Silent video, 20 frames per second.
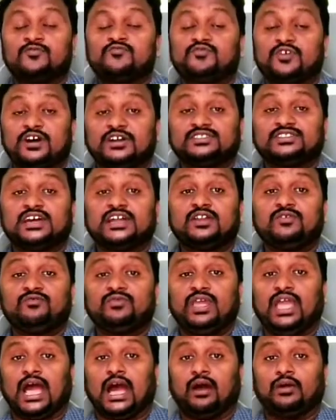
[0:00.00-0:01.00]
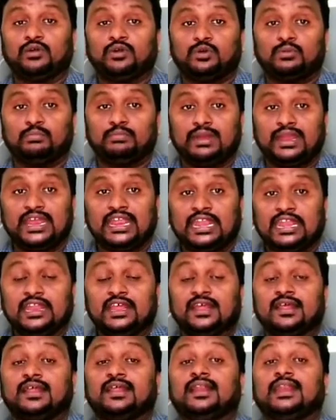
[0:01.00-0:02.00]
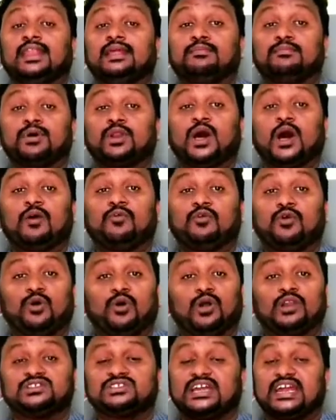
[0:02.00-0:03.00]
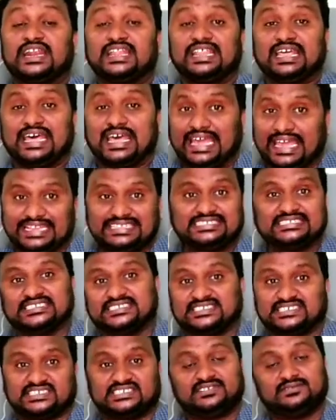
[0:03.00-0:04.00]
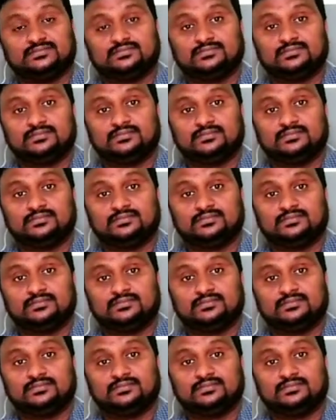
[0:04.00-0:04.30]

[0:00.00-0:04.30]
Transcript: For that we have to make number of holes at the edges.